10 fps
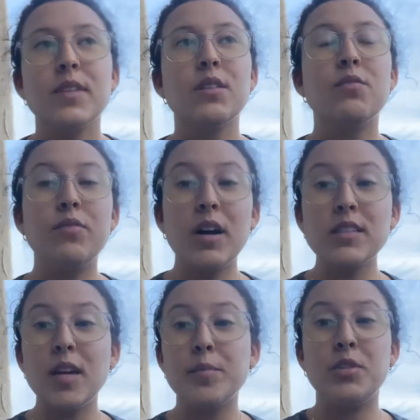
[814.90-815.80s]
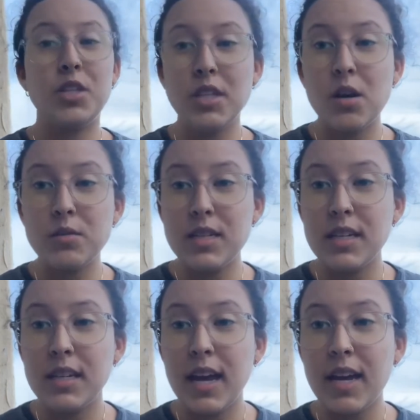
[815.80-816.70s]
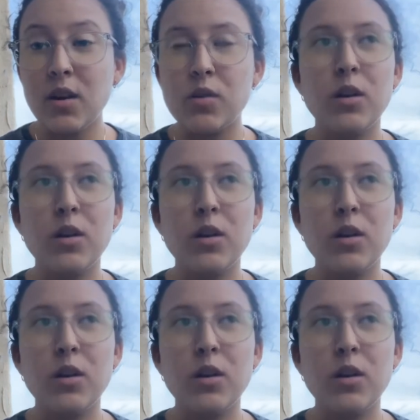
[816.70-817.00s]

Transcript: Fucked up Cheeto DNA?